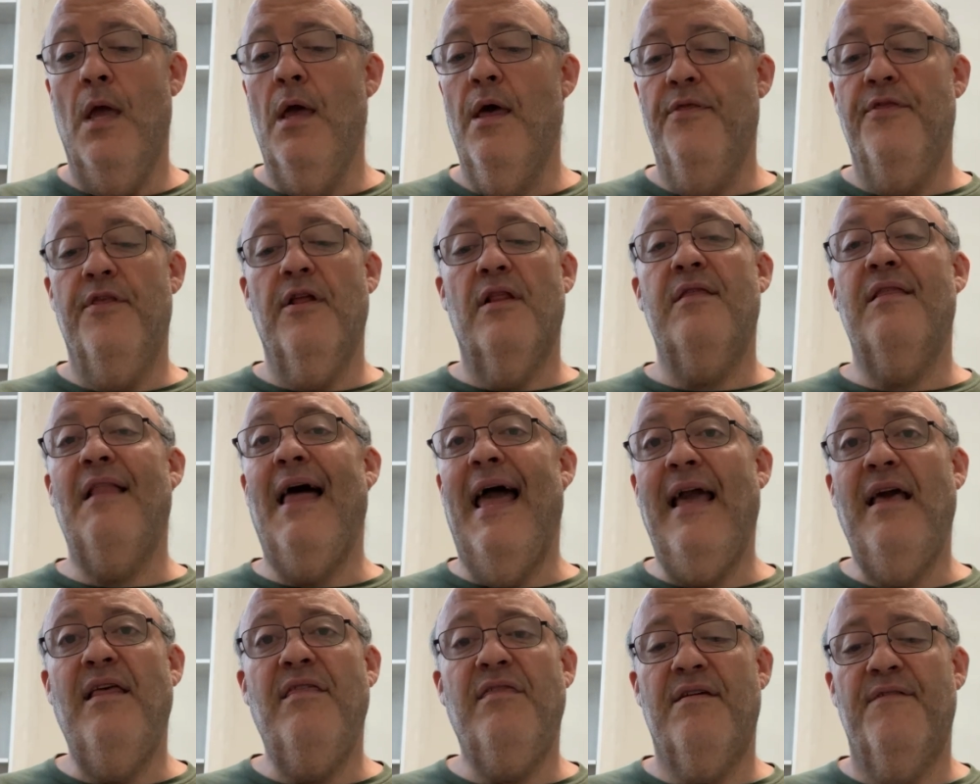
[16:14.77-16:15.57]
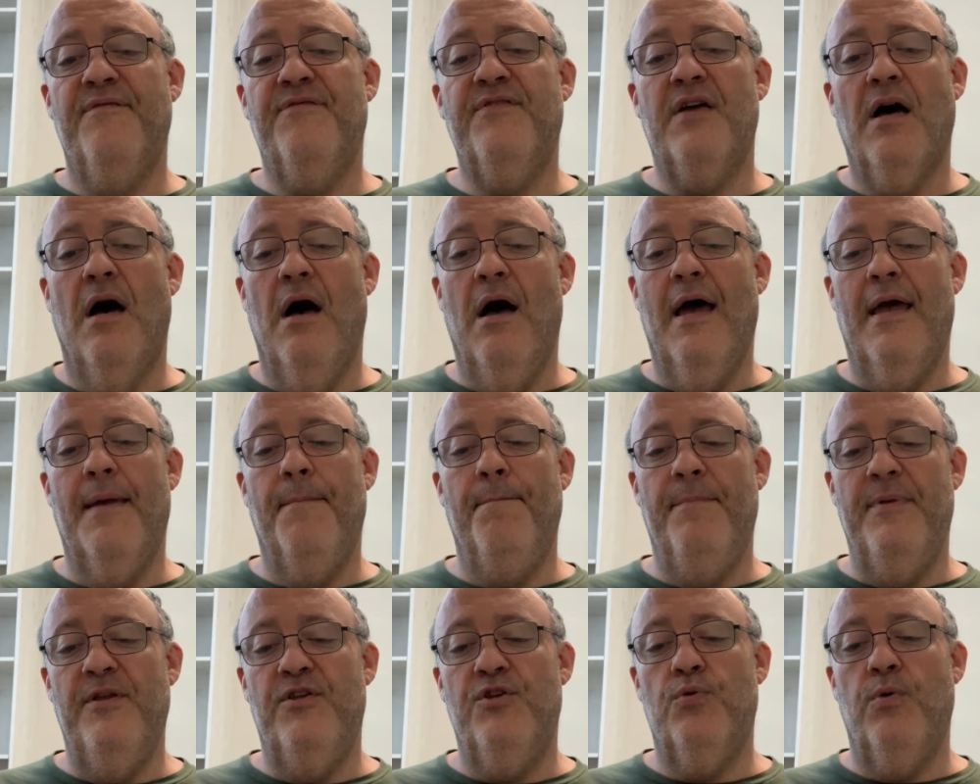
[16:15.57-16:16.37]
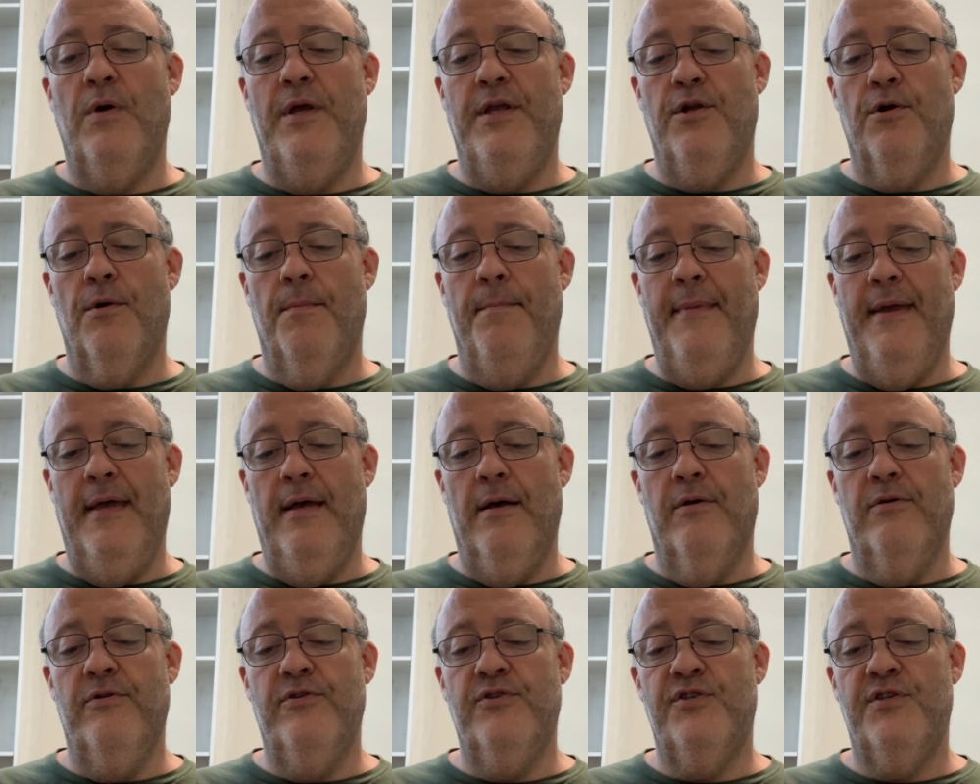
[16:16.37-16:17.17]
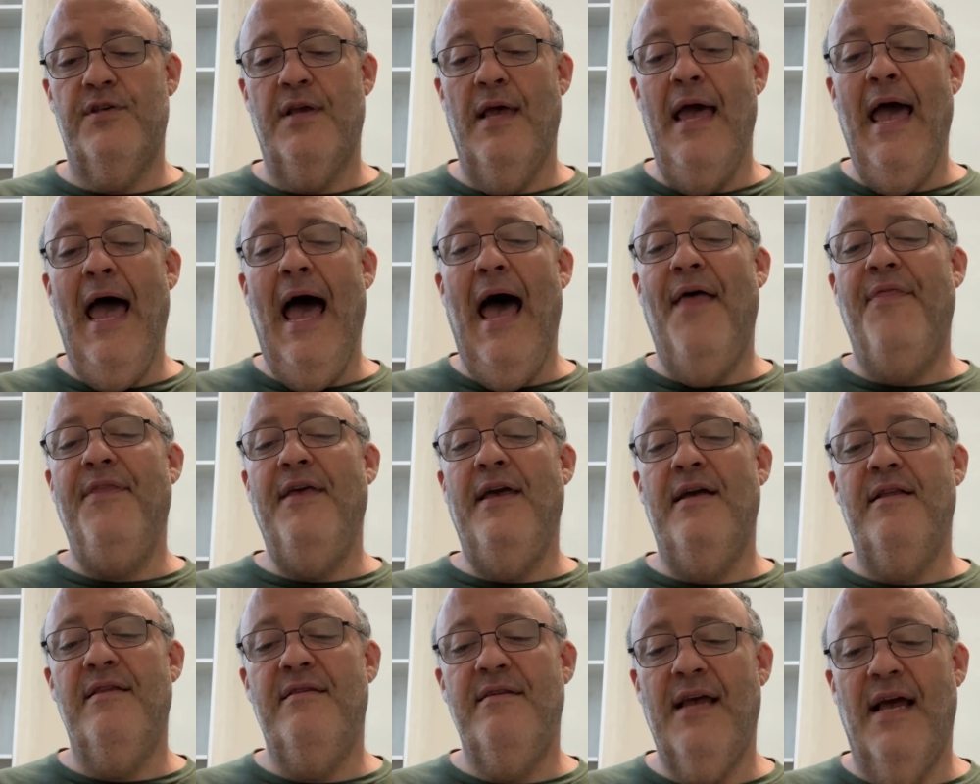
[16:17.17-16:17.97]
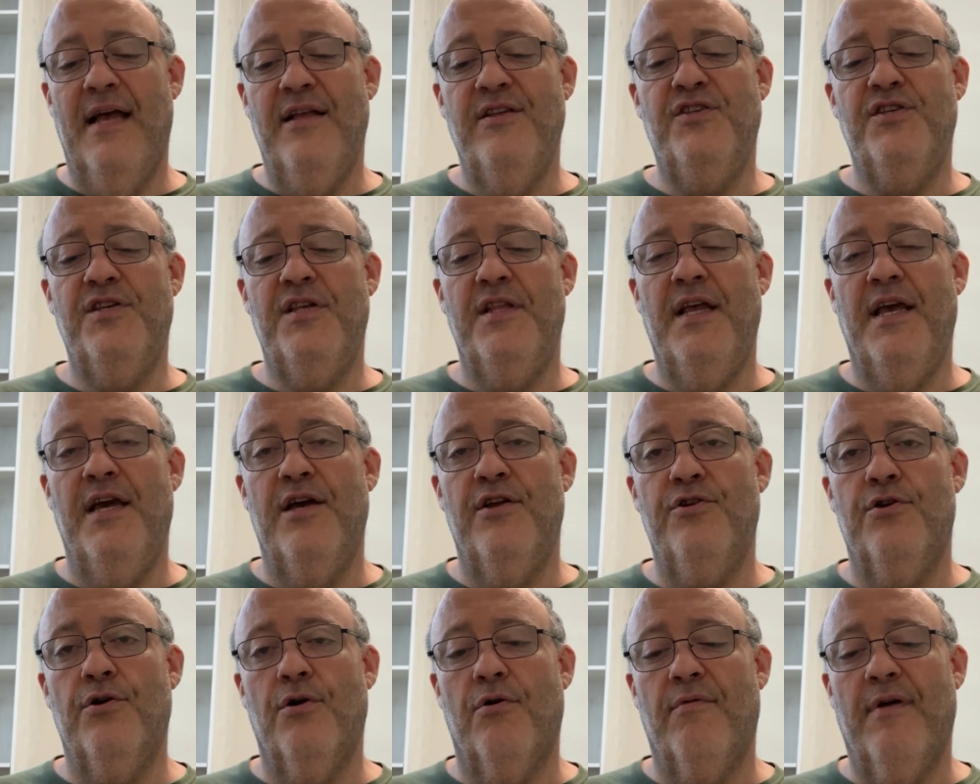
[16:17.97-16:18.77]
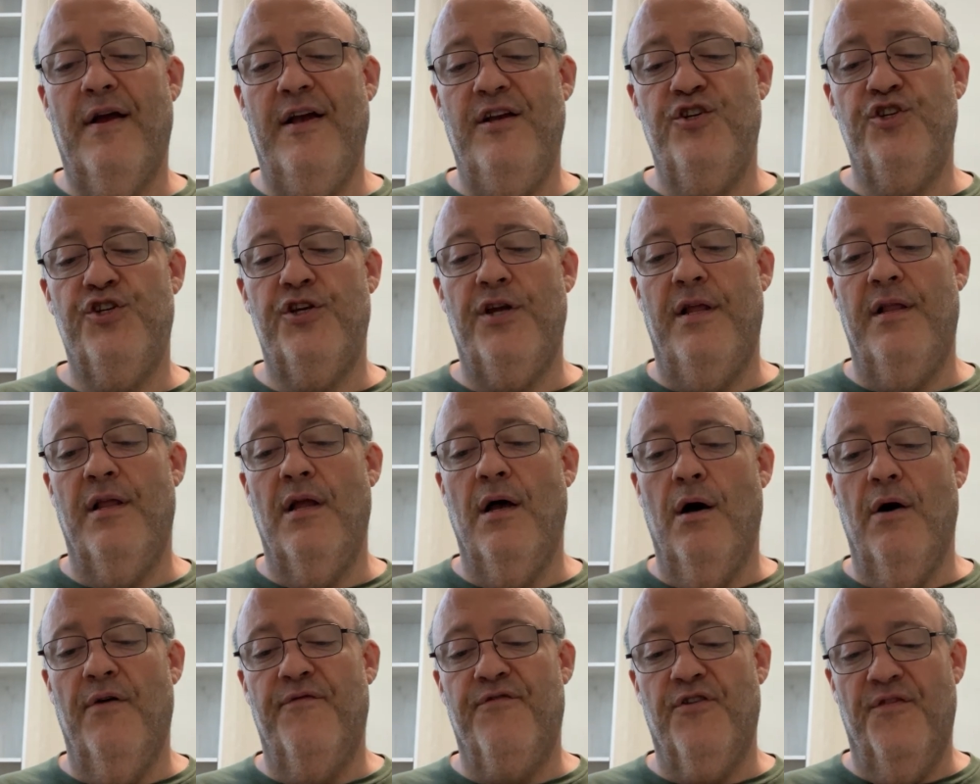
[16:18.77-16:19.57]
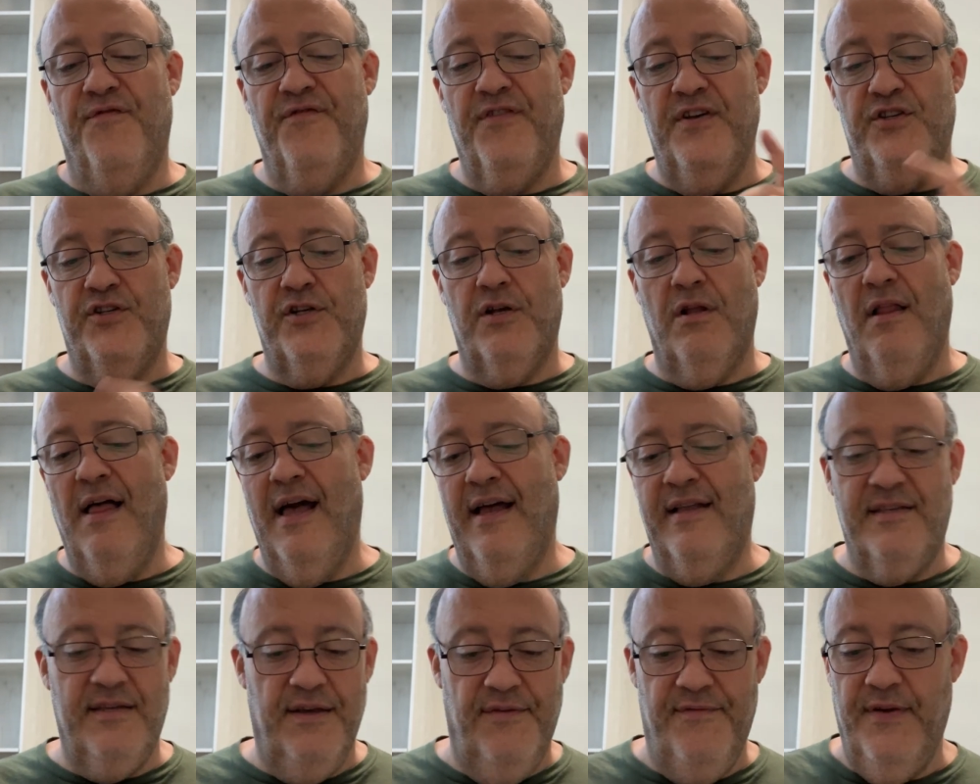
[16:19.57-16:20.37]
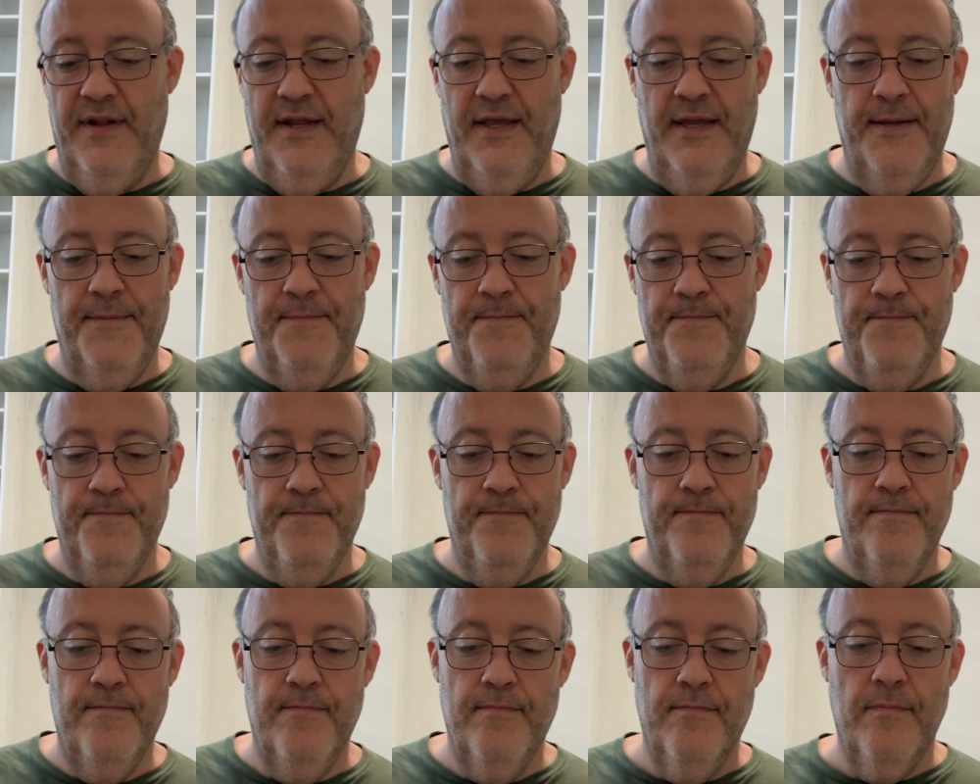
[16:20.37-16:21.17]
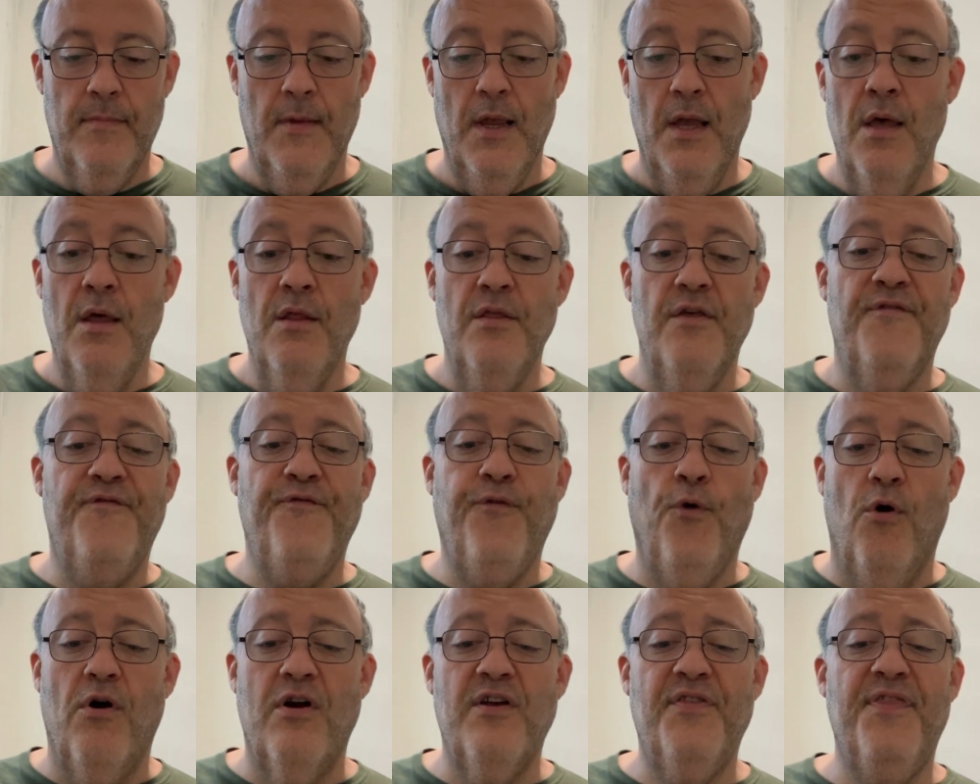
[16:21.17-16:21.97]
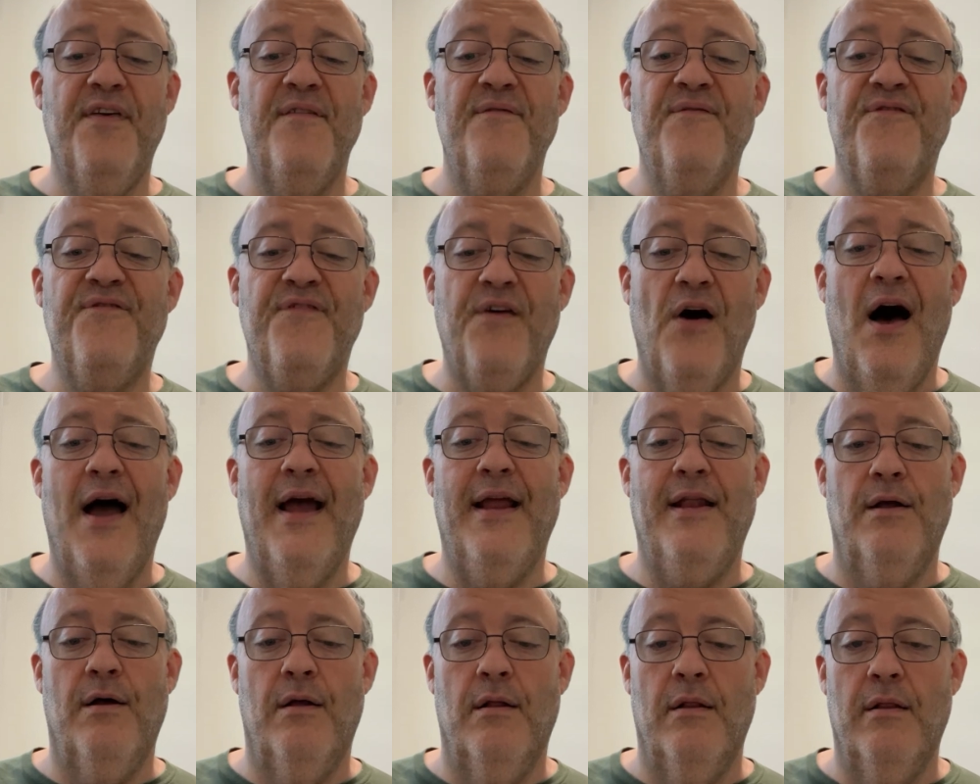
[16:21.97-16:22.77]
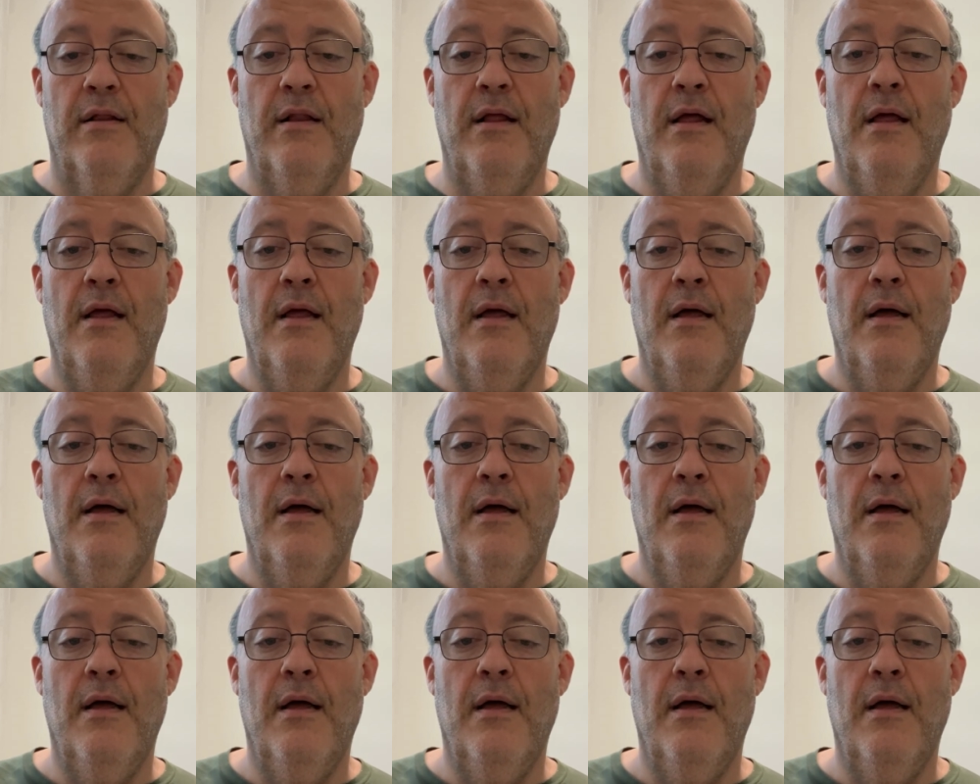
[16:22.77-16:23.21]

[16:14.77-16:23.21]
The length of time between your meals, and the intensity and duration of your physical activity. The fourth and final